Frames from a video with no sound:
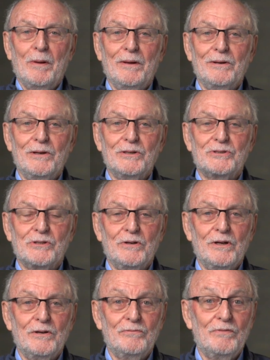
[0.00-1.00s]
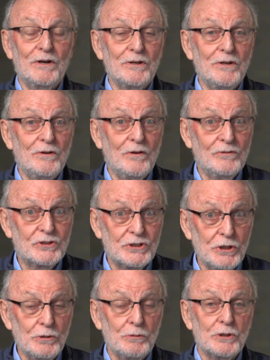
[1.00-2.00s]
and it's a very
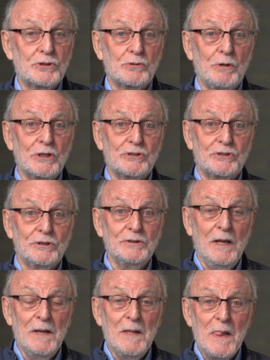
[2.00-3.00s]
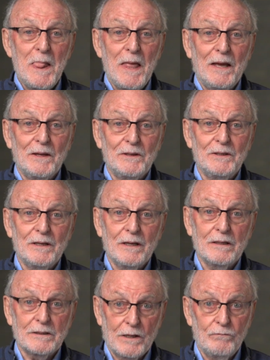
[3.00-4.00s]
serious question, and
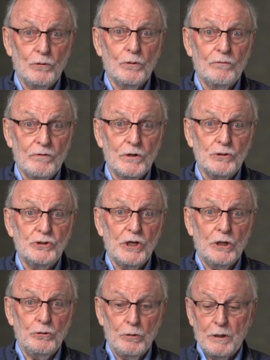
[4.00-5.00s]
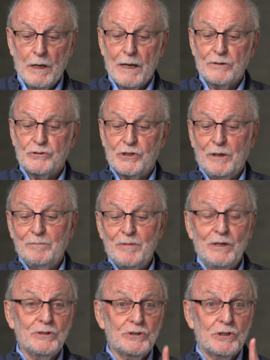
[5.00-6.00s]
I'll give you a very genuine answer.
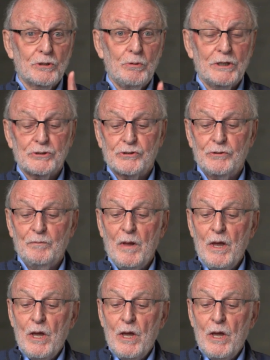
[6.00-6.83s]
Here's the question.